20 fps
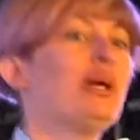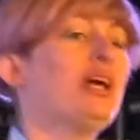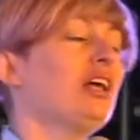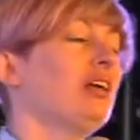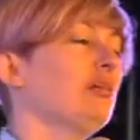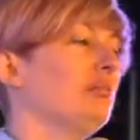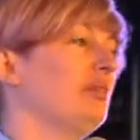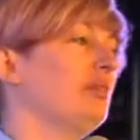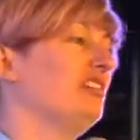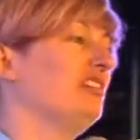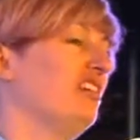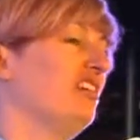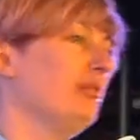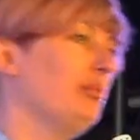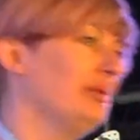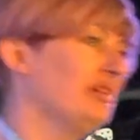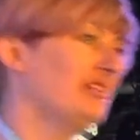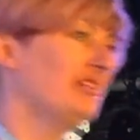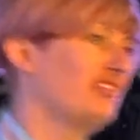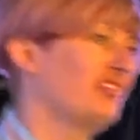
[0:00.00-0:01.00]
but don't
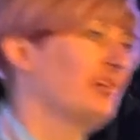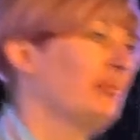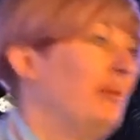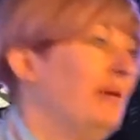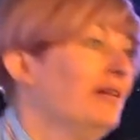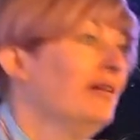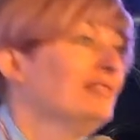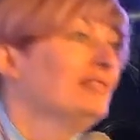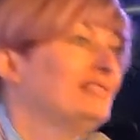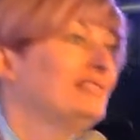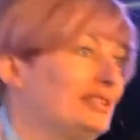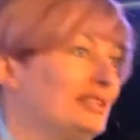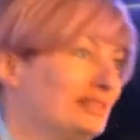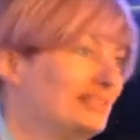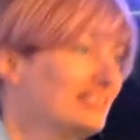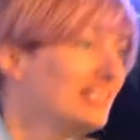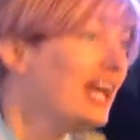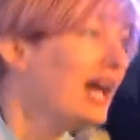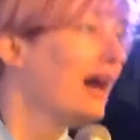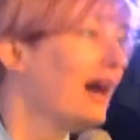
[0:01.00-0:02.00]
be disappointed.
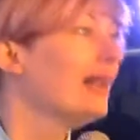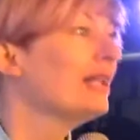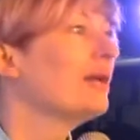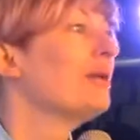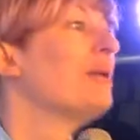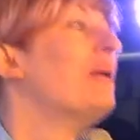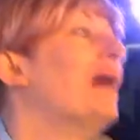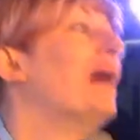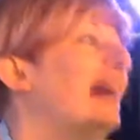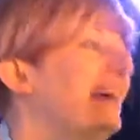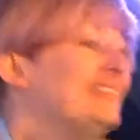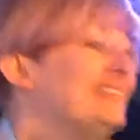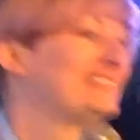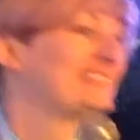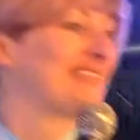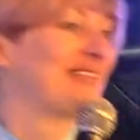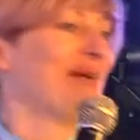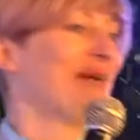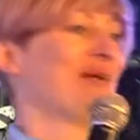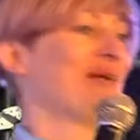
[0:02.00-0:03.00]
I'll always
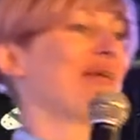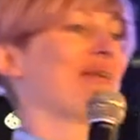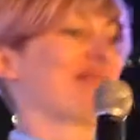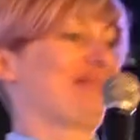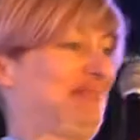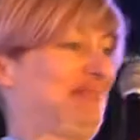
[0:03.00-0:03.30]
sort of